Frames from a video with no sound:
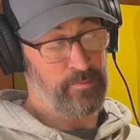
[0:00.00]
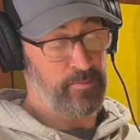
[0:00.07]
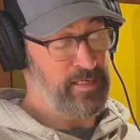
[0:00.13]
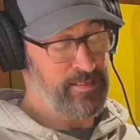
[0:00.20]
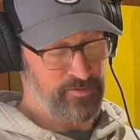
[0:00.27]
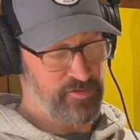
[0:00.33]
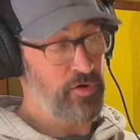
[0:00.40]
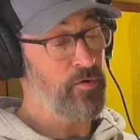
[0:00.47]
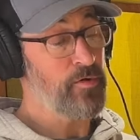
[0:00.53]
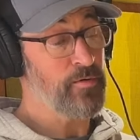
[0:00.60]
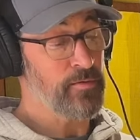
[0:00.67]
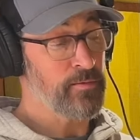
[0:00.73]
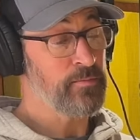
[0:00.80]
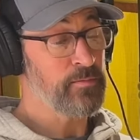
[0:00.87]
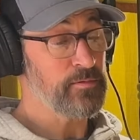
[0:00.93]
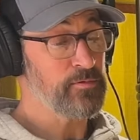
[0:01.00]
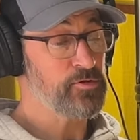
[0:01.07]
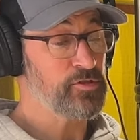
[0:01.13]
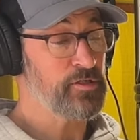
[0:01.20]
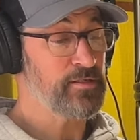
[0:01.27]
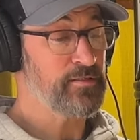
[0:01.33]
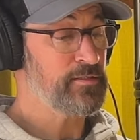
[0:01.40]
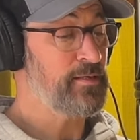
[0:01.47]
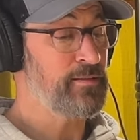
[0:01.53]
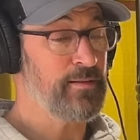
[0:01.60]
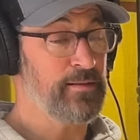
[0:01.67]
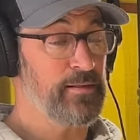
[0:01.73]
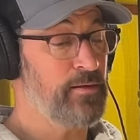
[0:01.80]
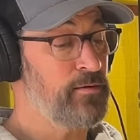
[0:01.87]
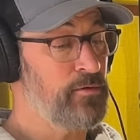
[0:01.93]
in turn, she said
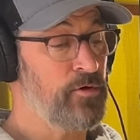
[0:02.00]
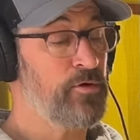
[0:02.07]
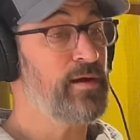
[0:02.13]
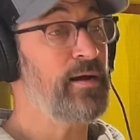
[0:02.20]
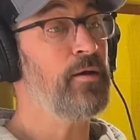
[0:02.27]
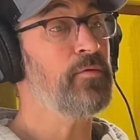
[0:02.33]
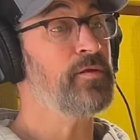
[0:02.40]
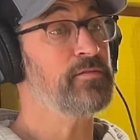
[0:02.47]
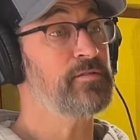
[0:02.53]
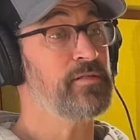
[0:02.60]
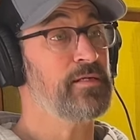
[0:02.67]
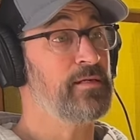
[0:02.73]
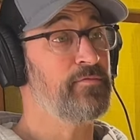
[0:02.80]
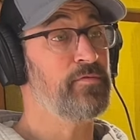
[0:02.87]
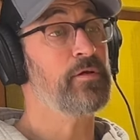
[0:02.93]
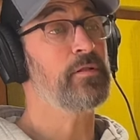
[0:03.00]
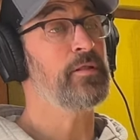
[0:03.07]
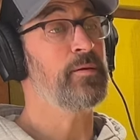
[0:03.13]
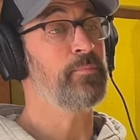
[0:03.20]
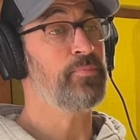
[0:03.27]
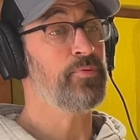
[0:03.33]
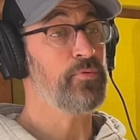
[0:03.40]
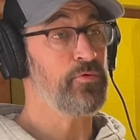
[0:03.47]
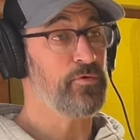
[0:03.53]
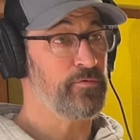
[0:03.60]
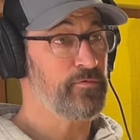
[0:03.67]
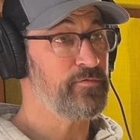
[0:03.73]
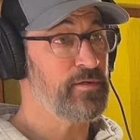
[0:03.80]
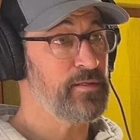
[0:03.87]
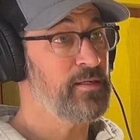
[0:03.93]
that her health has significantly
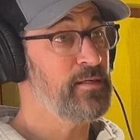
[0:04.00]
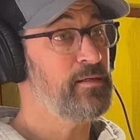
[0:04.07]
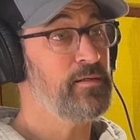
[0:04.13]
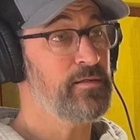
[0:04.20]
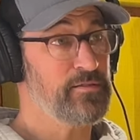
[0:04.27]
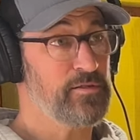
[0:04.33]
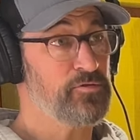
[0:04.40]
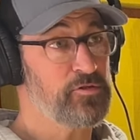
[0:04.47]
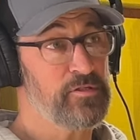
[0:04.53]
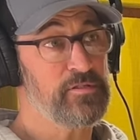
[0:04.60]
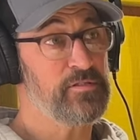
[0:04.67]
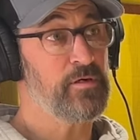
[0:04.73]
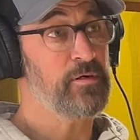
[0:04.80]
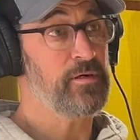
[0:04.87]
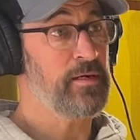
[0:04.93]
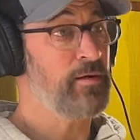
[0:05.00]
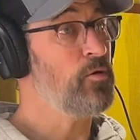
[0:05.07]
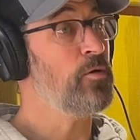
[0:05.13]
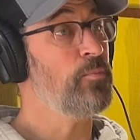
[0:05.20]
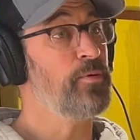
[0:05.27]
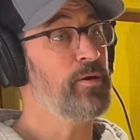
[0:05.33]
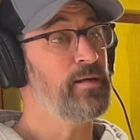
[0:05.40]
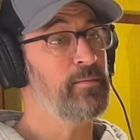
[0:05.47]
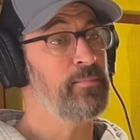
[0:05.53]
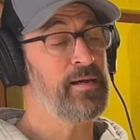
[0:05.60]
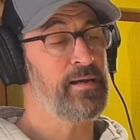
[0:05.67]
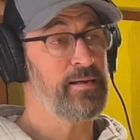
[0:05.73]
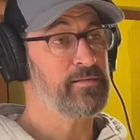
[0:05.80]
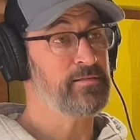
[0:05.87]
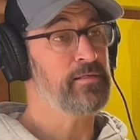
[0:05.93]
improved since she started incorporating my
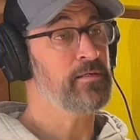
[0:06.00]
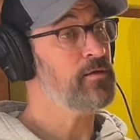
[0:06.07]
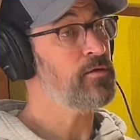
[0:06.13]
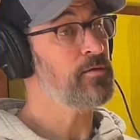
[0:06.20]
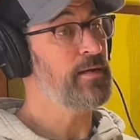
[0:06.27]
eggs into her